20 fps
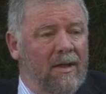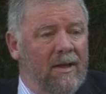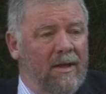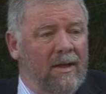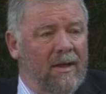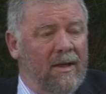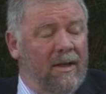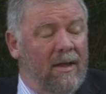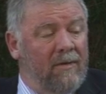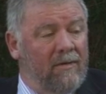
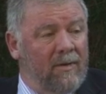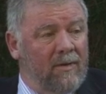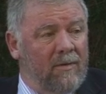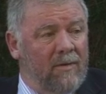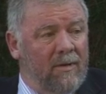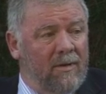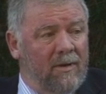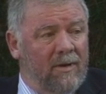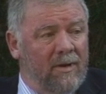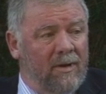have a
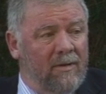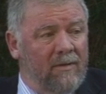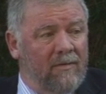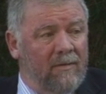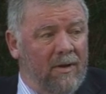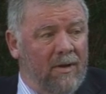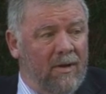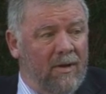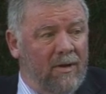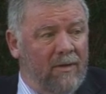quality of
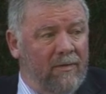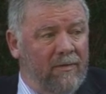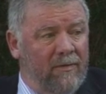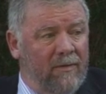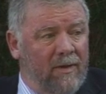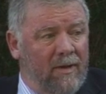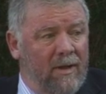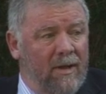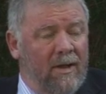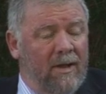life